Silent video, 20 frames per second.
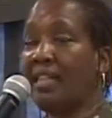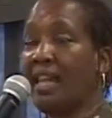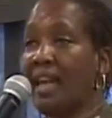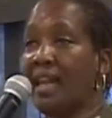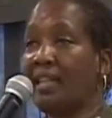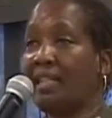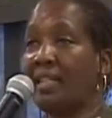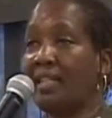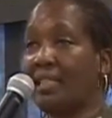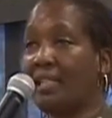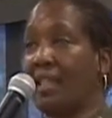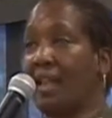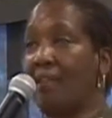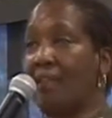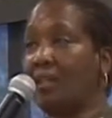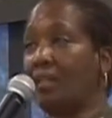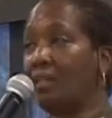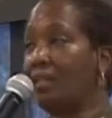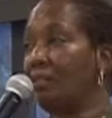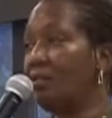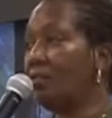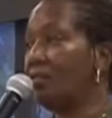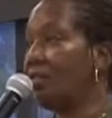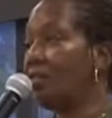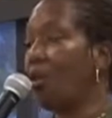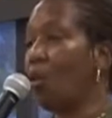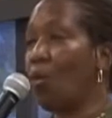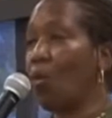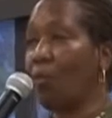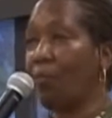daddy that's having to,
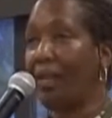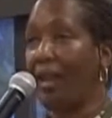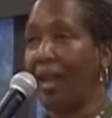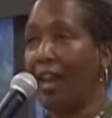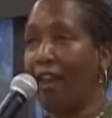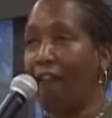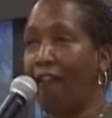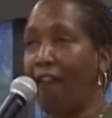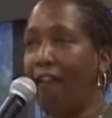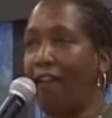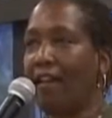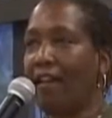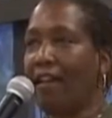to comb the hair